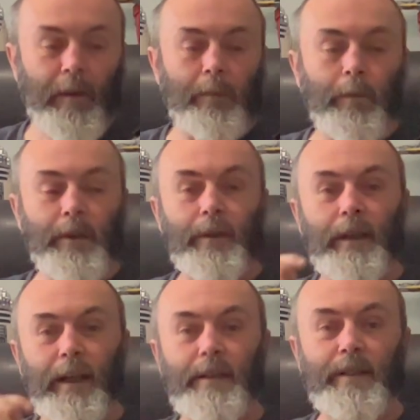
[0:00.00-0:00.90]
What you
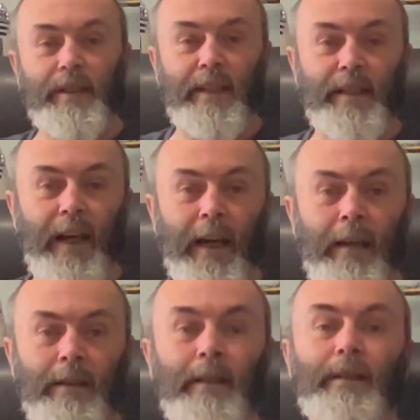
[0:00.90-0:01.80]
need to set it
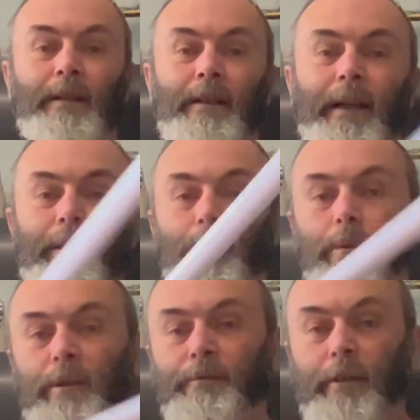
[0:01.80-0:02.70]
at in
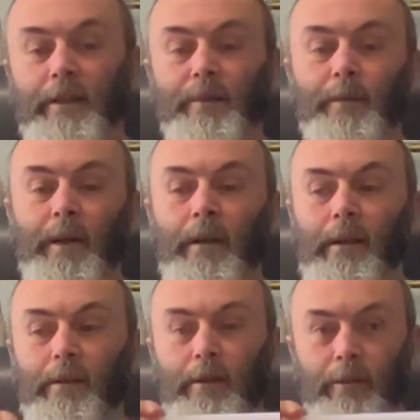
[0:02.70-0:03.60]
order for it to
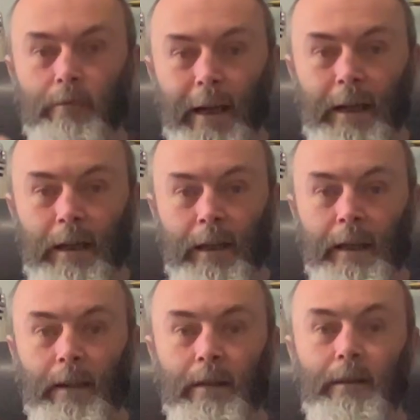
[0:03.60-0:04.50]
work
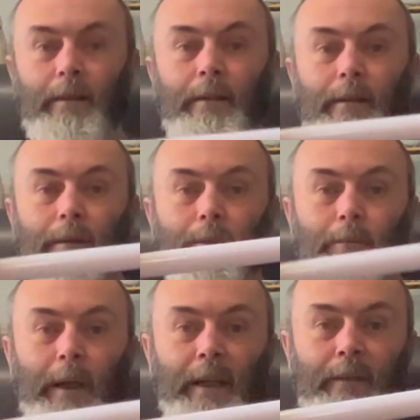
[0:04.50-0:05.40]
correctly
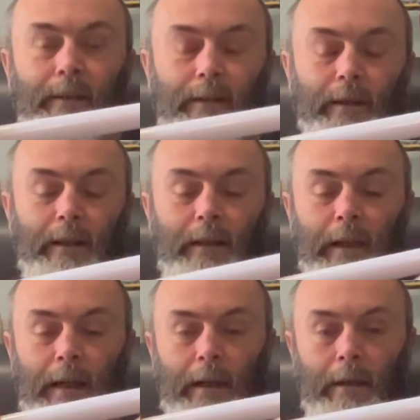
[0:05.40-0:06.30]
with
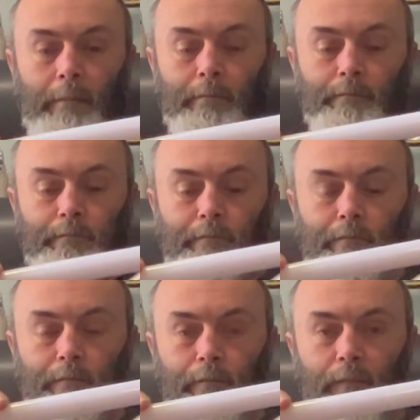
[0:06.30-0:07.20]
a
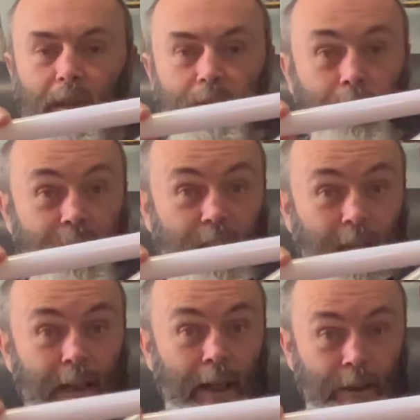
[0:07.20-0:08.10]

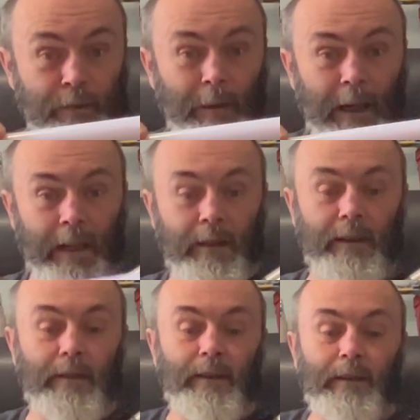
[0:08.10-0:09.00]
28-inch blade
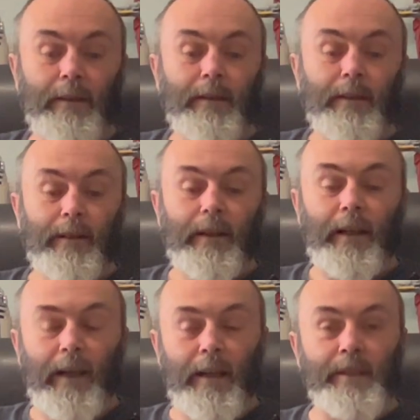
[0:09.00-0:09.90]

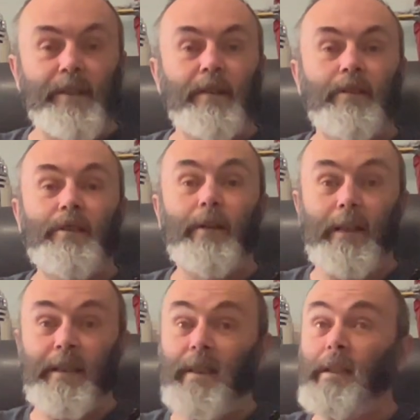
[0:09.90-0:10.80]
is
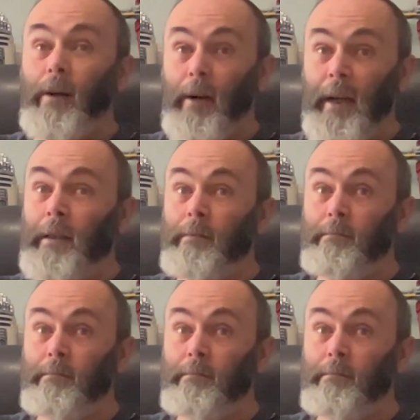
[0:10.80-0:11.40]
99.